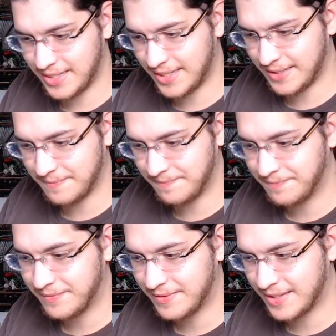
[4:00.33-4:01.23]

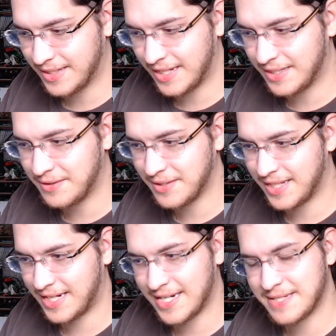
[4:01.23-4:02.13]
I know that
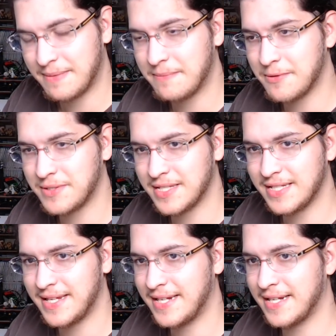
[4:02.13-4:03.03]
like I spend most of
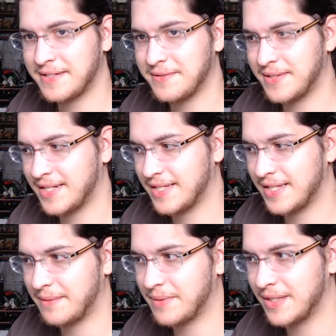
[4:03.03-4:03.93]
the day not doing
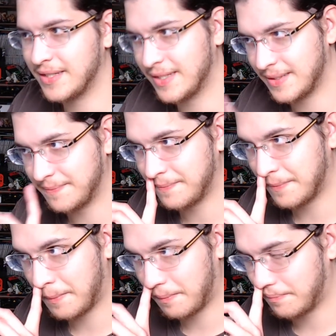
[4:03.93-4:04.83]
anything, but I'm
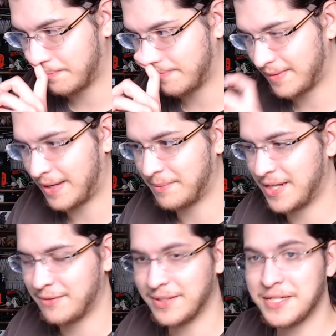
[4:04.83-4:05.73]

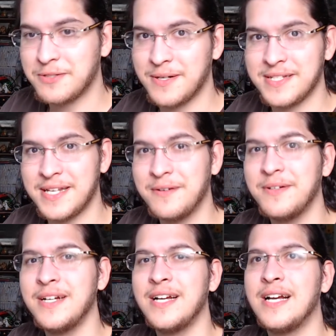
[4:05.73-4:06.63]
getting really stressed
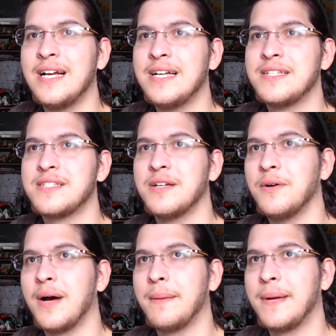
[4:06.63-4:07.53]
out.
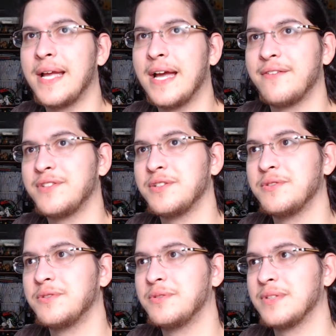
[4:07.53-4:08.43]
So I might have
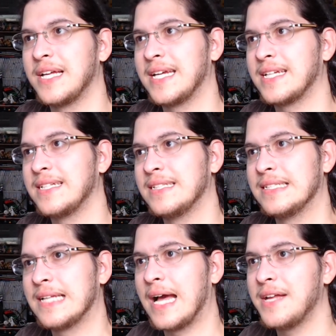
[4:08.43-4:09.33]
to like
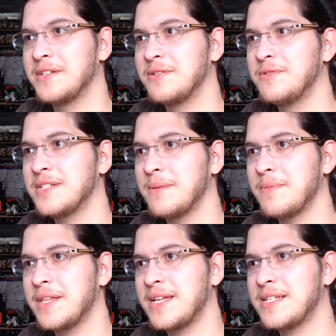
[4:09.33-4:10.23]
not do some
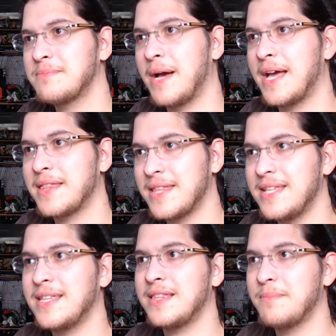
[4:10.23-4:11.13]
things, but I
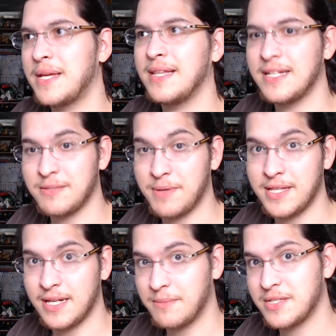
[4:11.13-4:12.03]
think that the main Let's Play
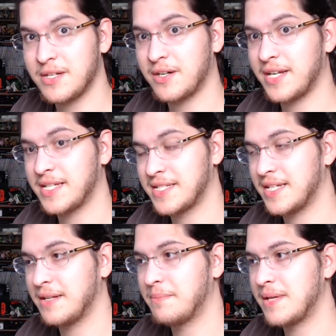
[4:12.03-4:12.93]
that I'm starting is
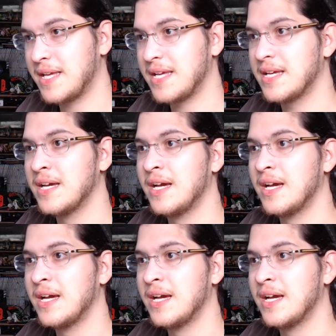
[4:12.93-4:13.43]
going to be